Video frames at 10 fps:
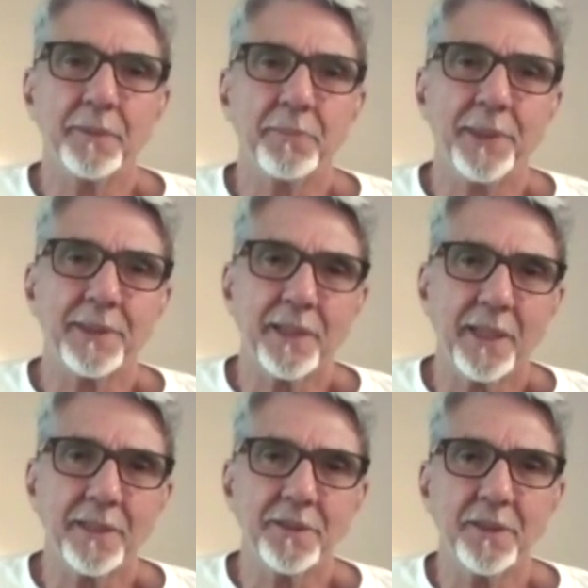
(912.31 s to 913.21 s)
but
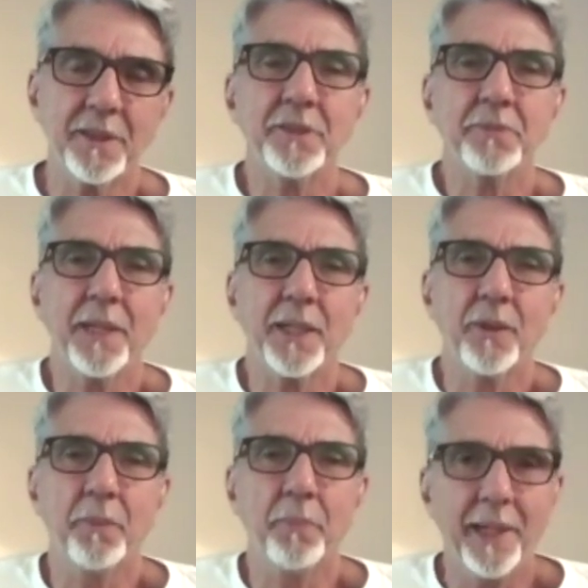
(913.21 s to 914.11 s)
God is my
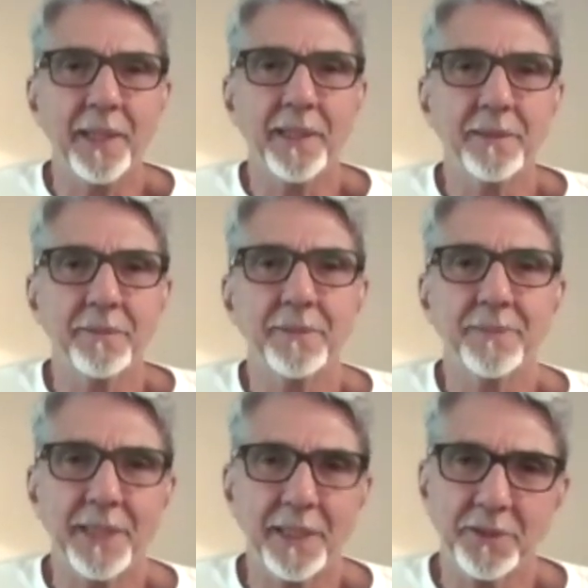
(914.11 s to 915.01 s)
co-pilot.
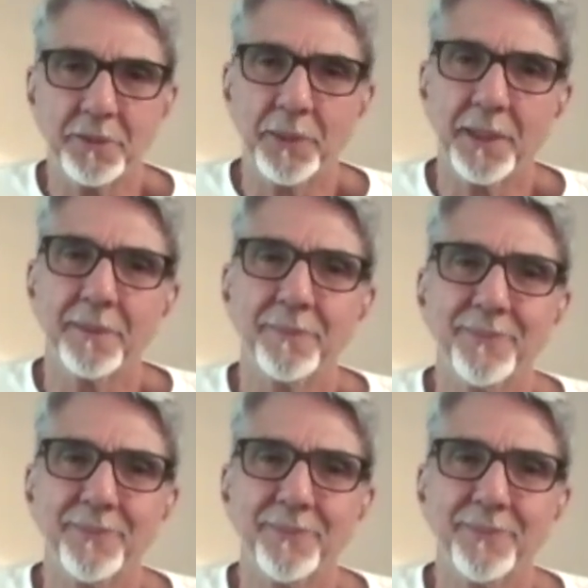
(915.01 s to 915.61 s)
That's big.